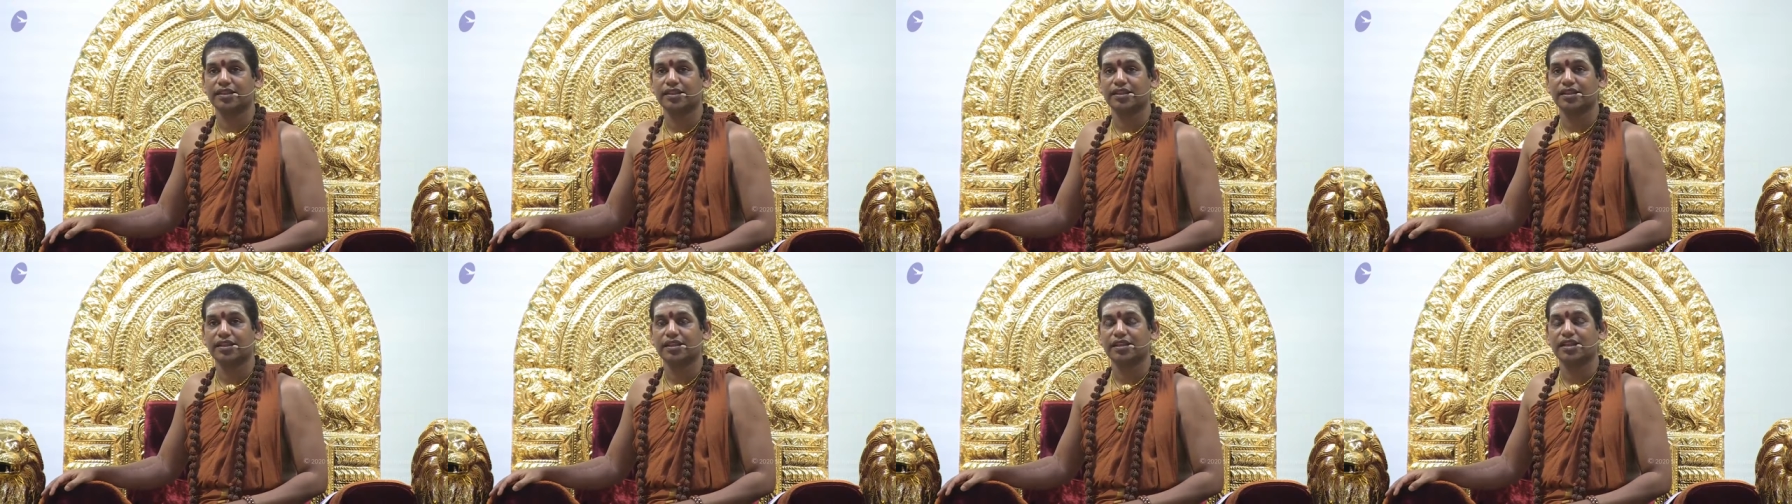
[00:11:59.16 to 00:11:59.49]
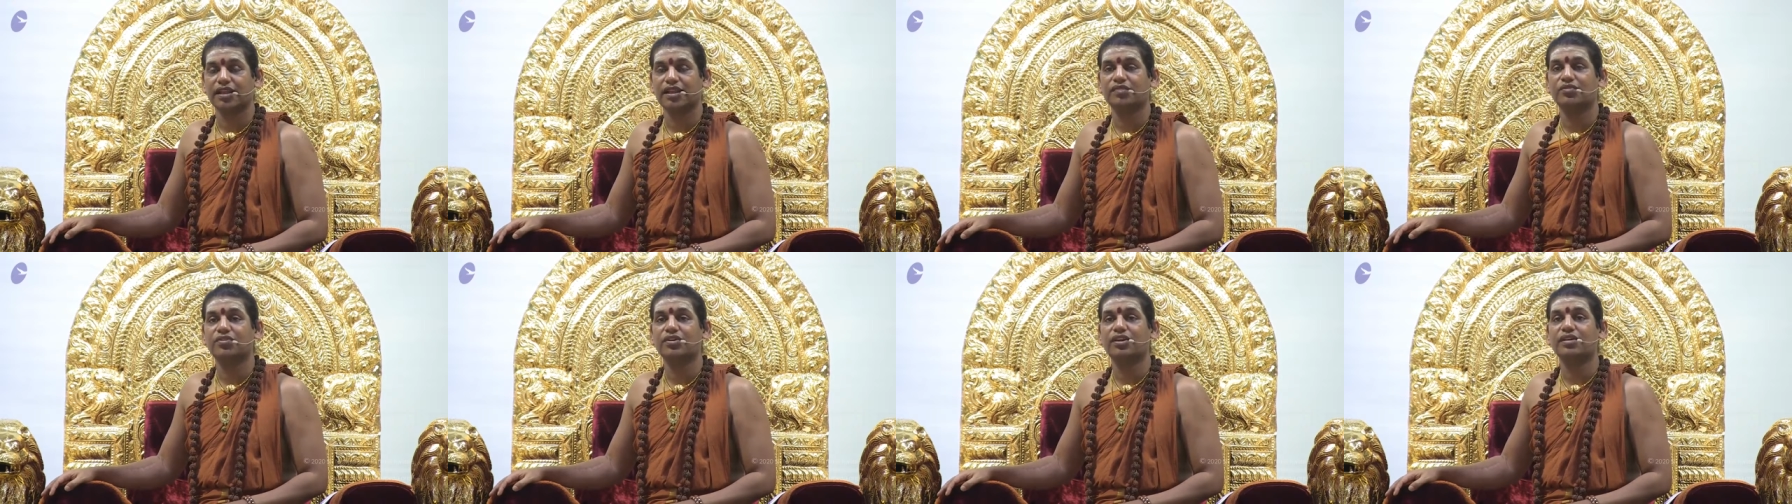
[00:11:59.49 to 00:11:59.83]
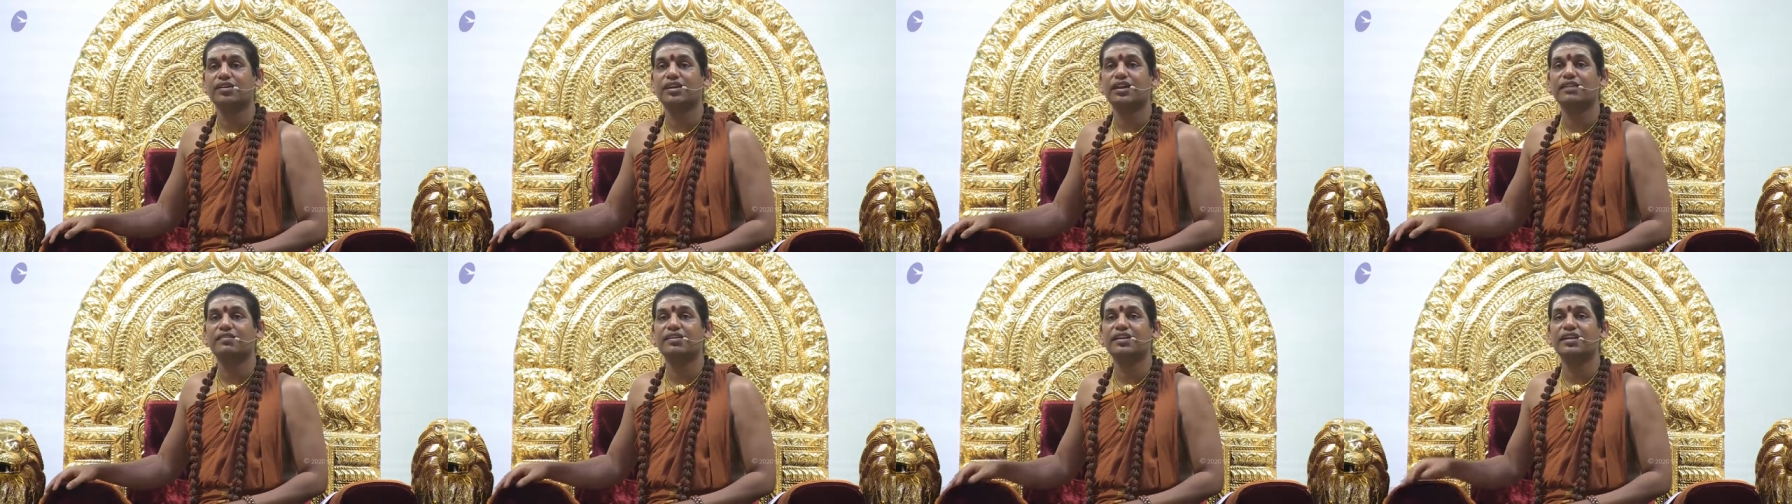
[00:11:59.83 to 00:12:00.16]
if you are
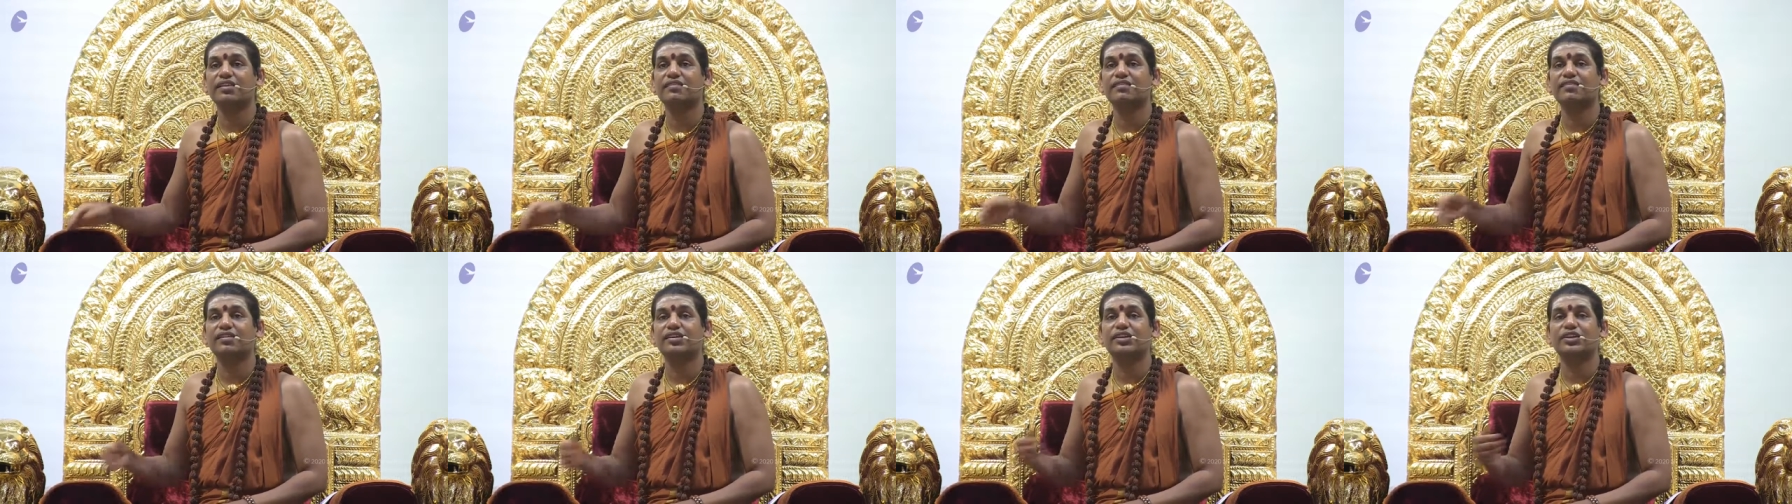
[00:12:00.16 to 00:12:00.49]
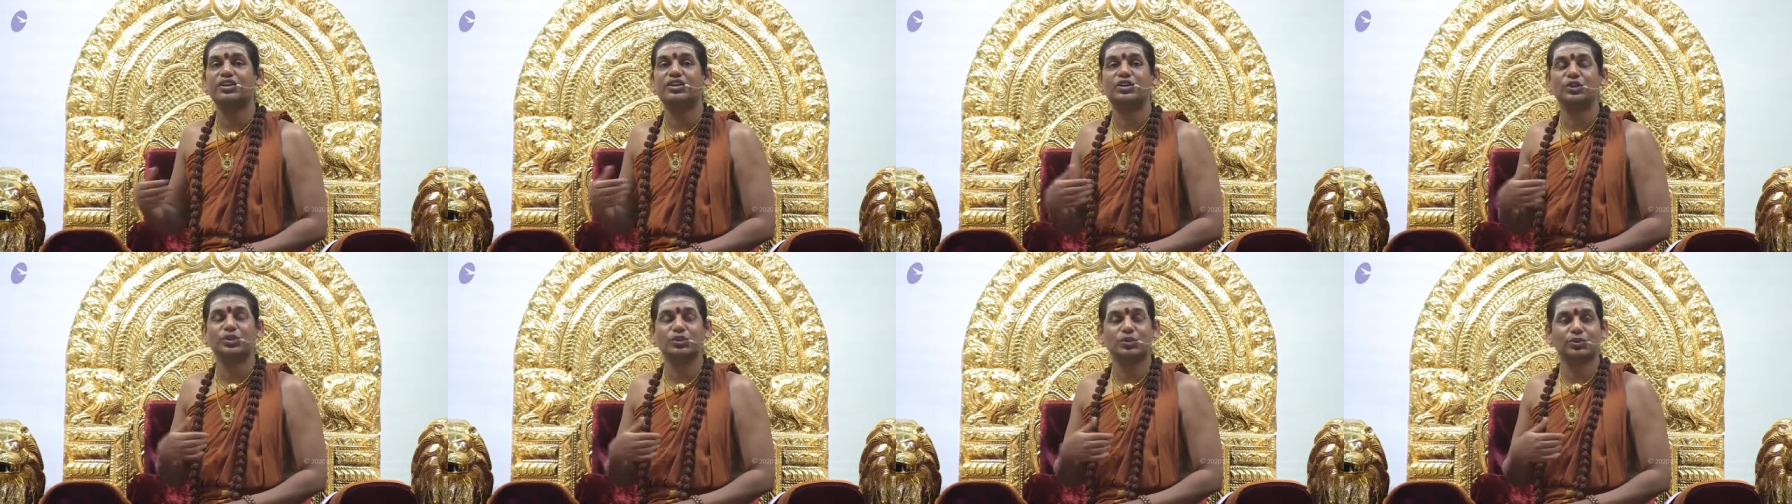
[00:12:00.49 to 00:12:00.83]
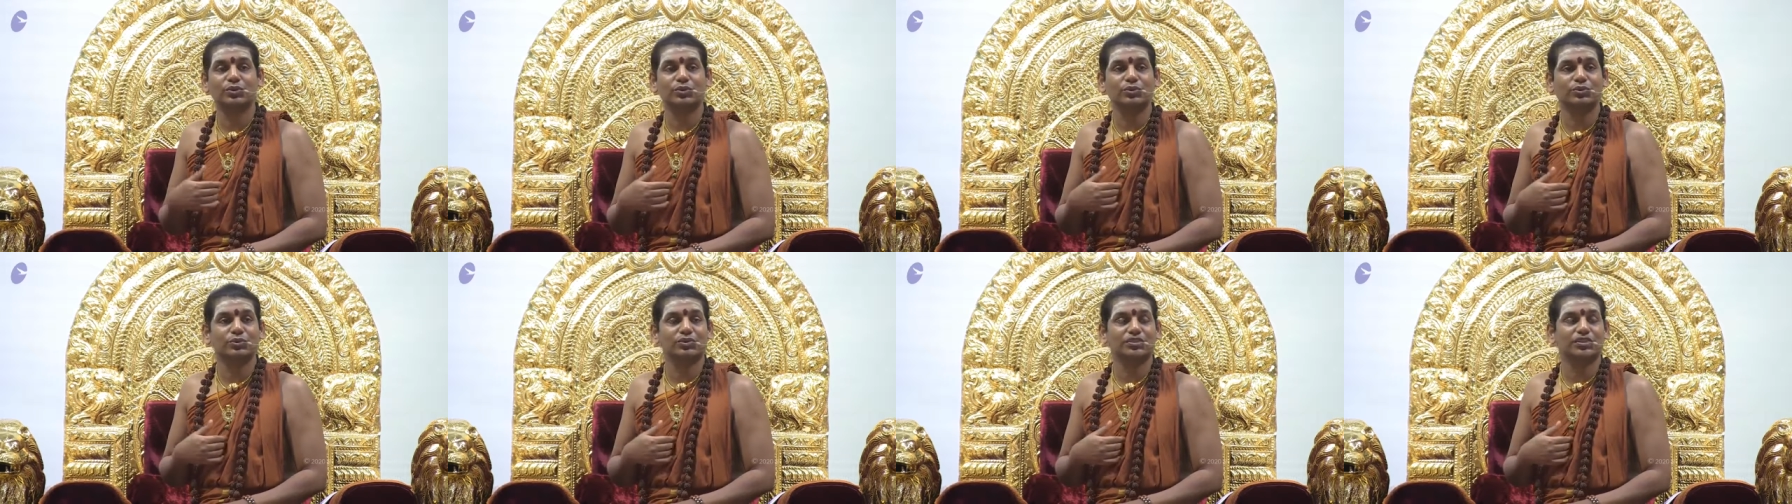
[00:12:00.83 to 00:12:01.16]
given a word to
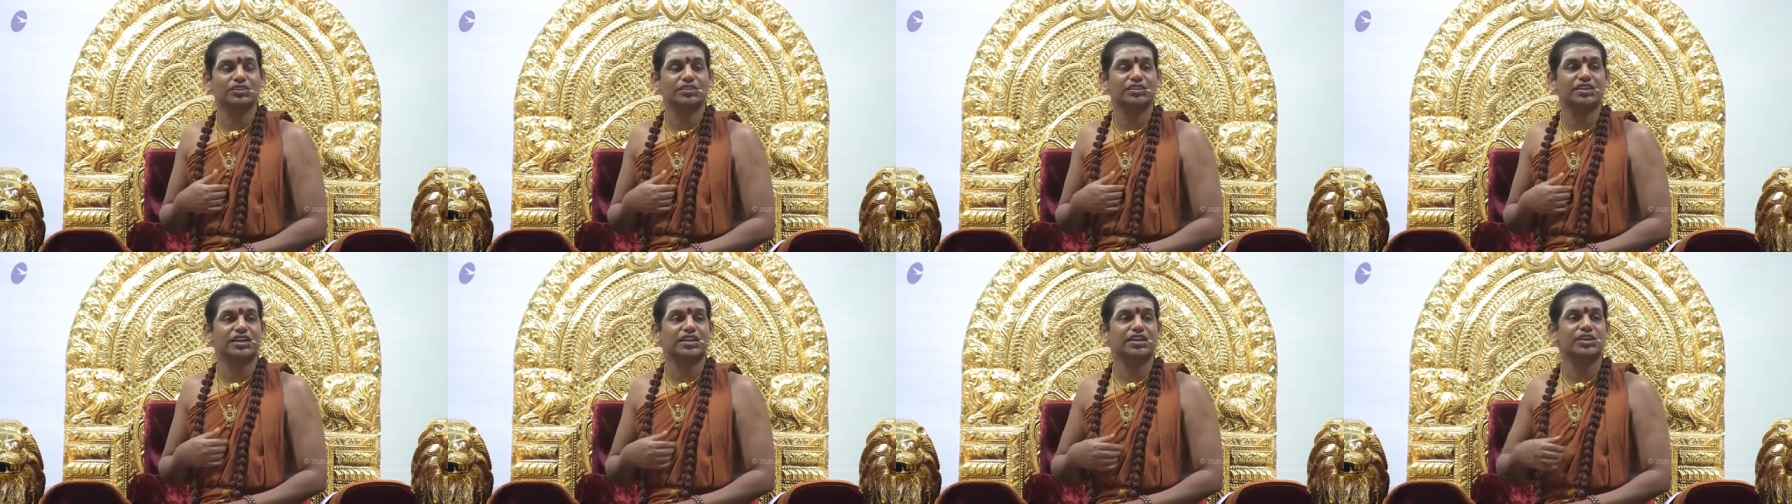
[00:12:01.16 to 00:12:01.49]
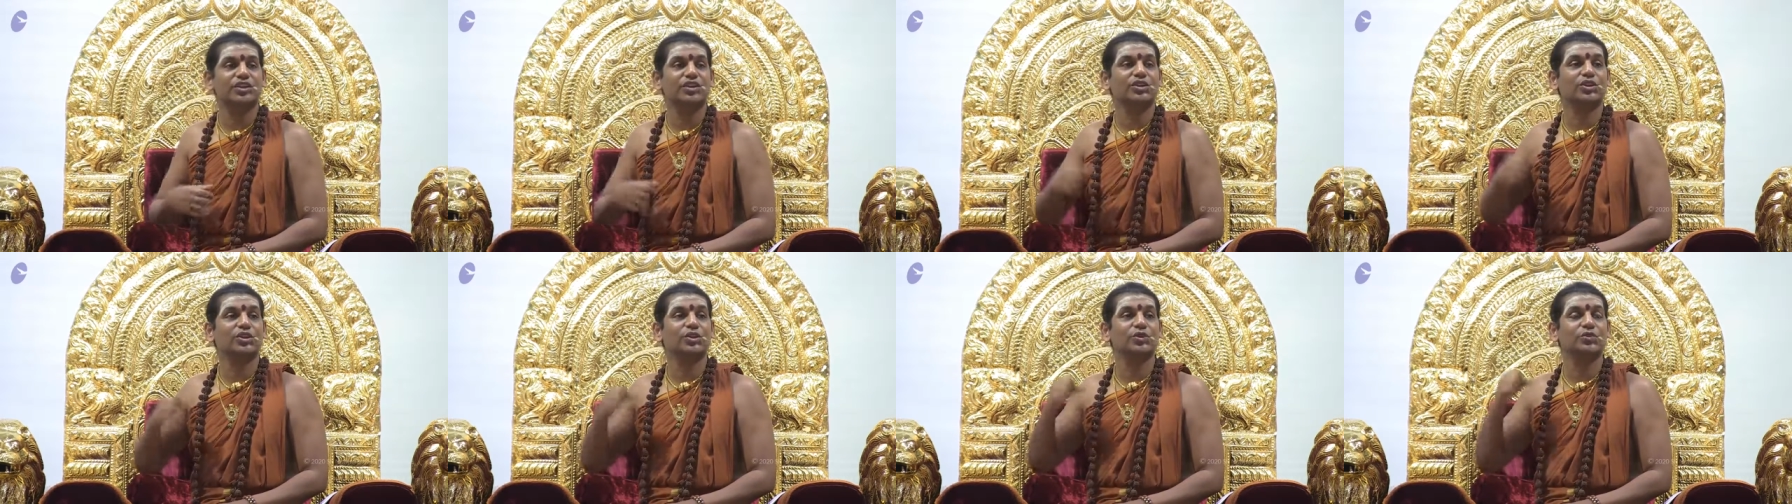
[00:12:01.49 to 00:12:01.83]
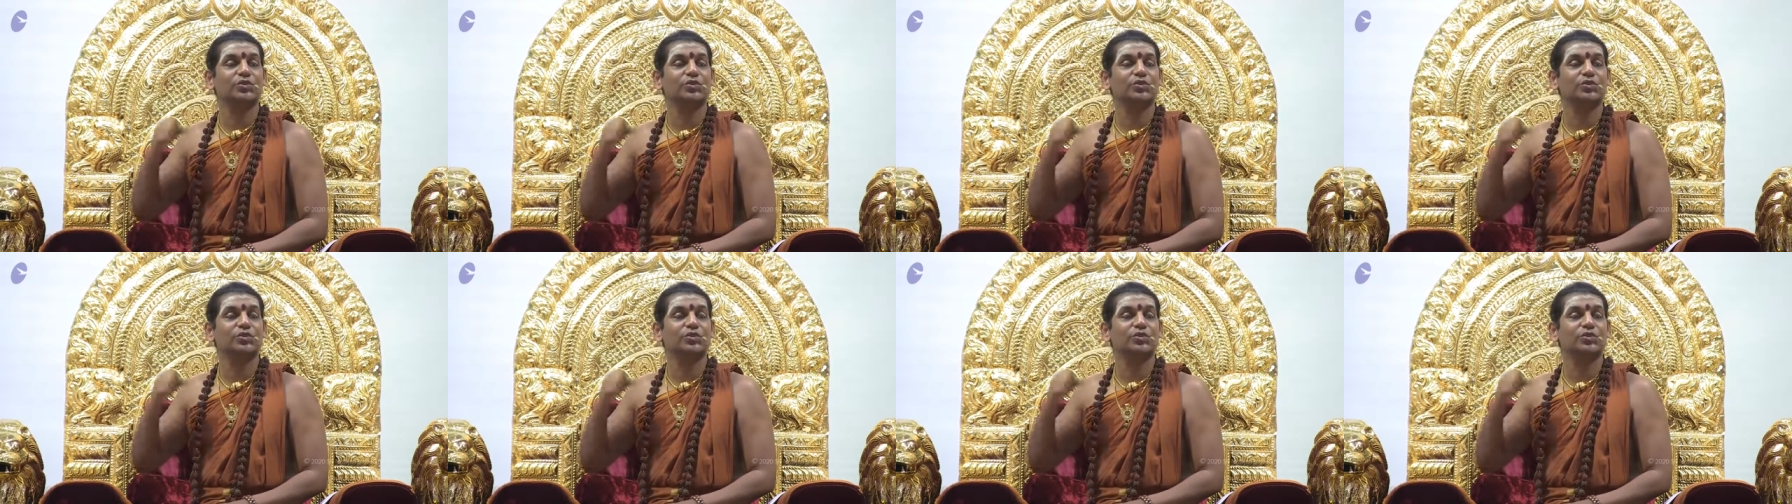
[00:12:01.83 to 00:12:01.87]
you that you will